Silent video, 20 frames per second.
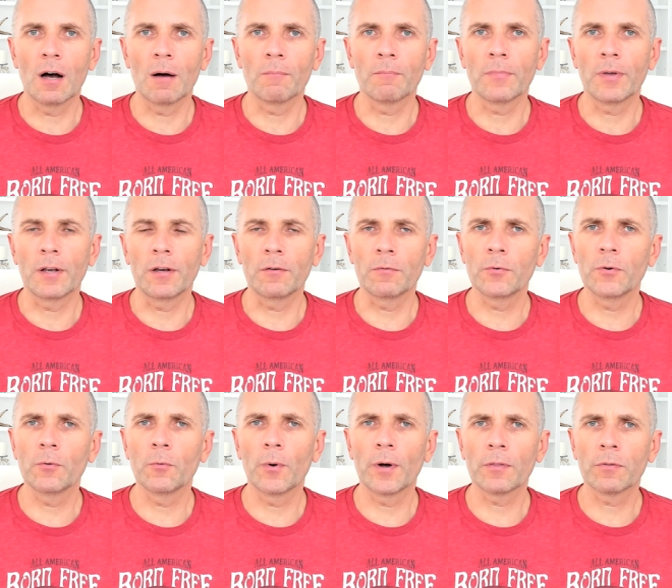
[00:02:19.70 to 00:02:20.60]
and if
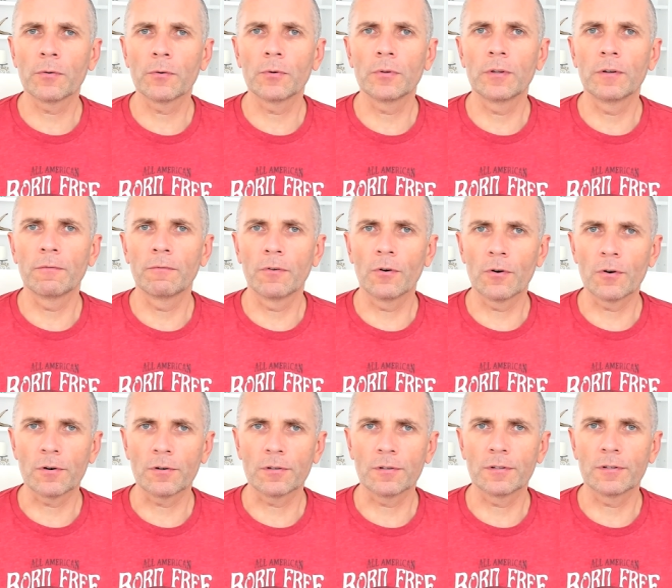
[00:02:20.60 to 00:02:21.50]
you went through
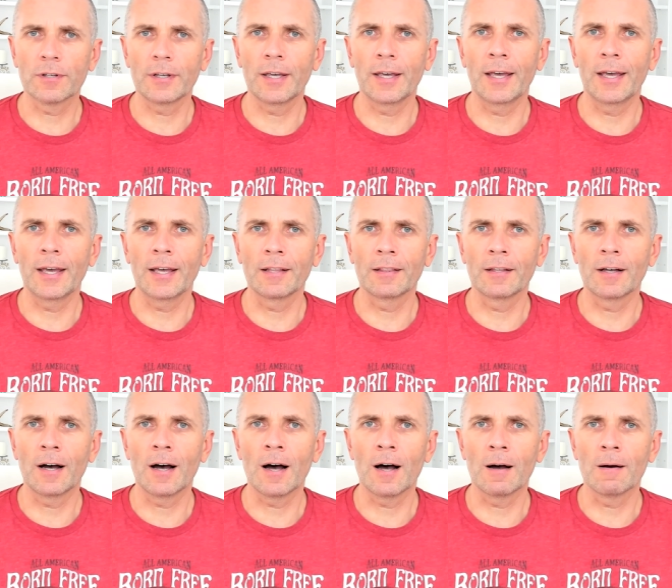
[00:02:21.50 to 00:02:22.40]
divorce, and
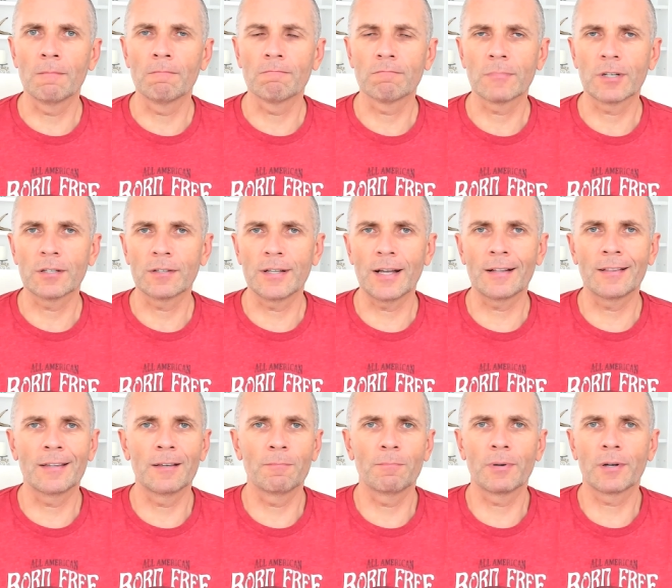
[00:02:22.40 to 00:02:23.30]
because
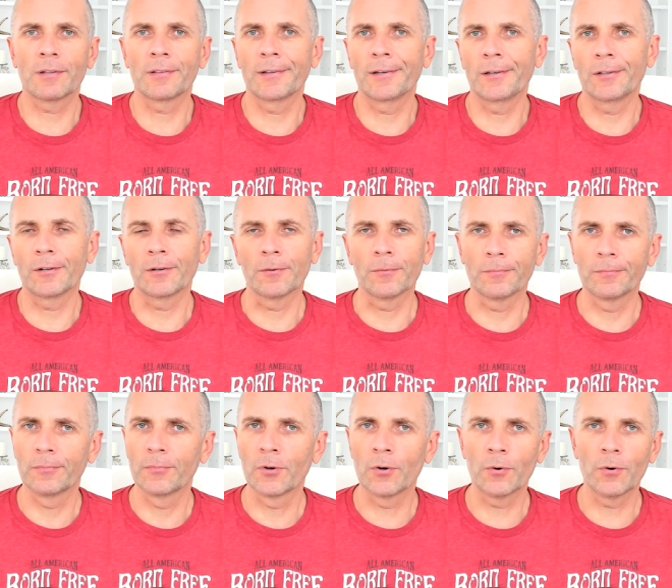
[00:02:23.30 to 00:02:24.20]
that typically,
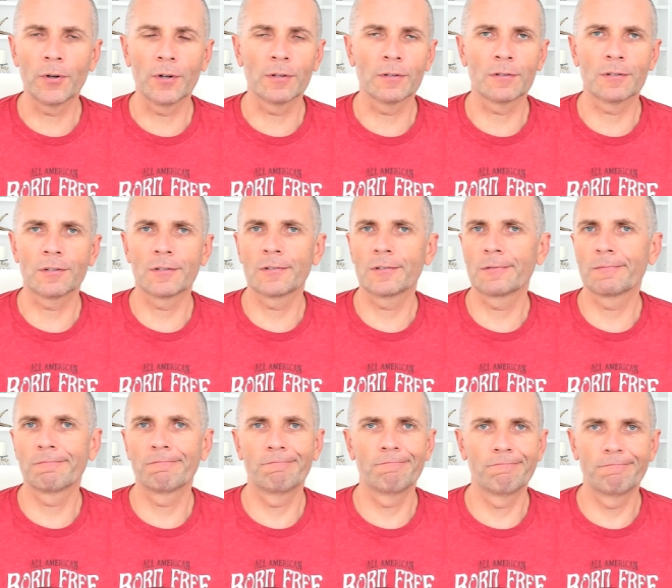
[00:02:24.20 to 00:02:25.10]

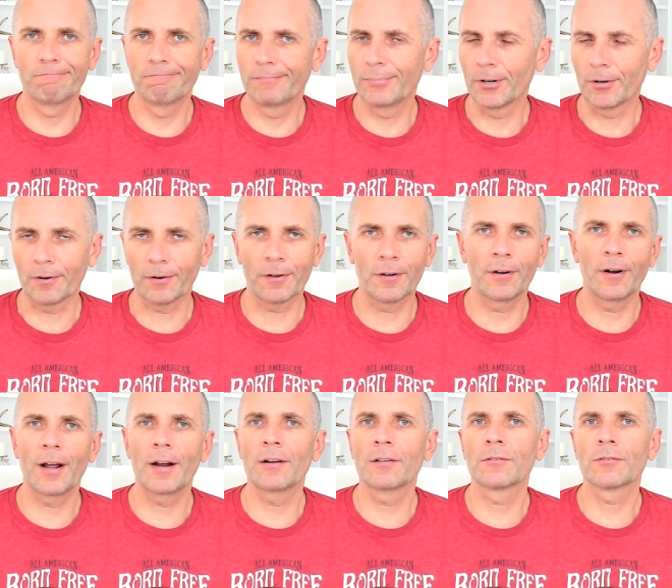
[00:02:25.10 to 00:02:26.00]
ruins your
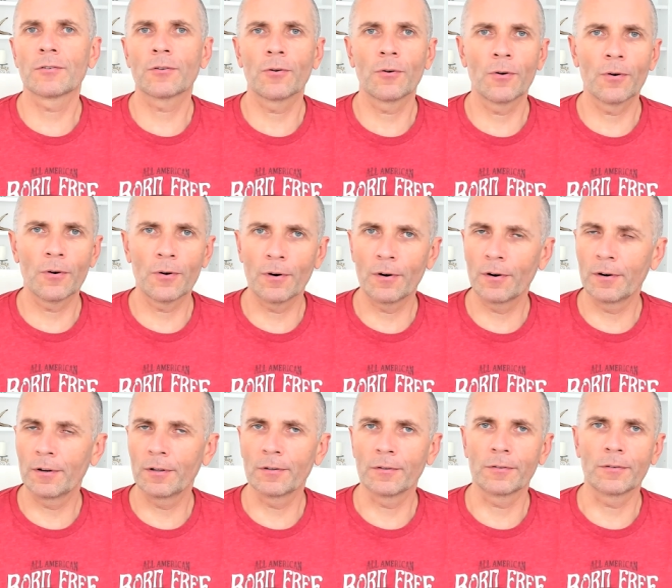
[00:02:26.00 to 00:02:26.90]
credit score,
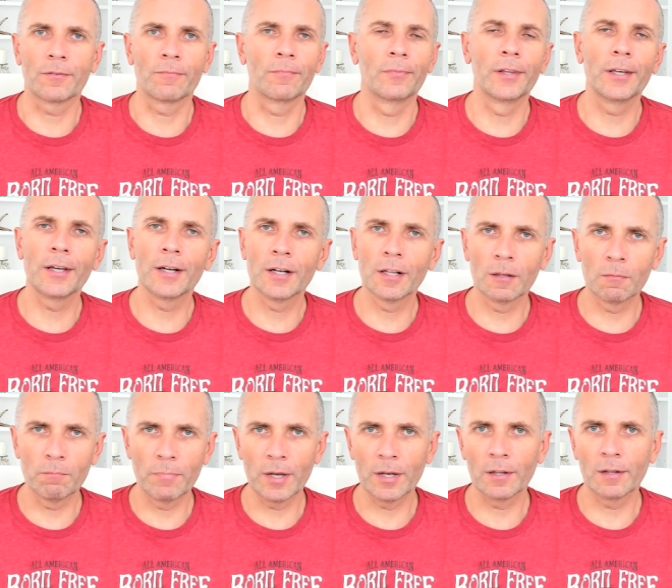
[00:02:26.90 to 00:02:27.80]
your legal
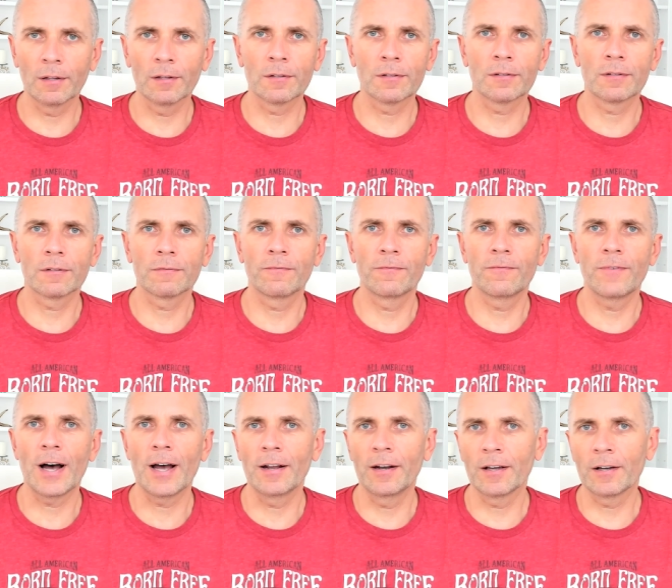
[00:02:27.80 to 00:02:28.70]
bills,
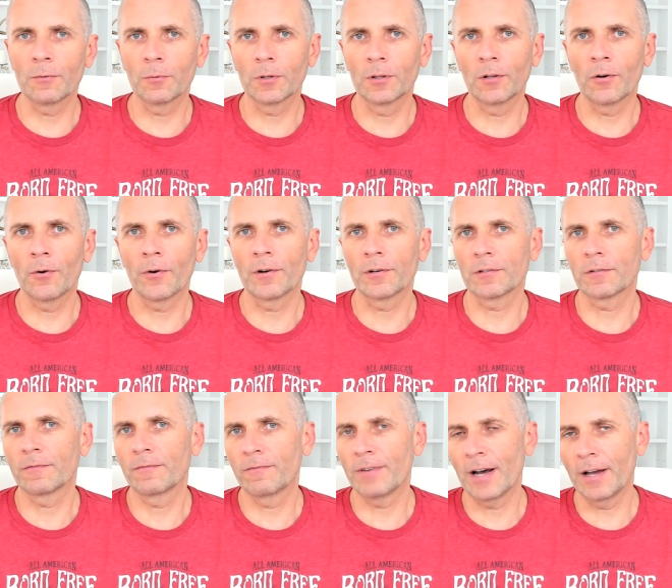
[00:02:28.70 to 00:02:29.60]
fighting with lawyers,
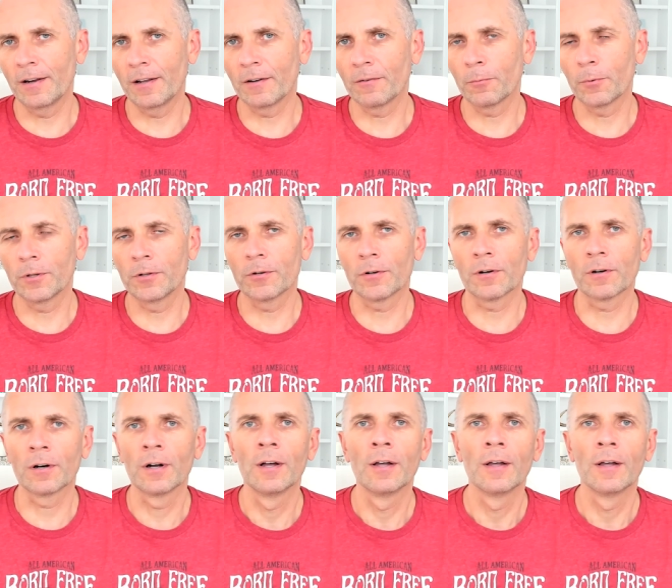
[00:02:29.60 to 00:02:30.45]
fighting with your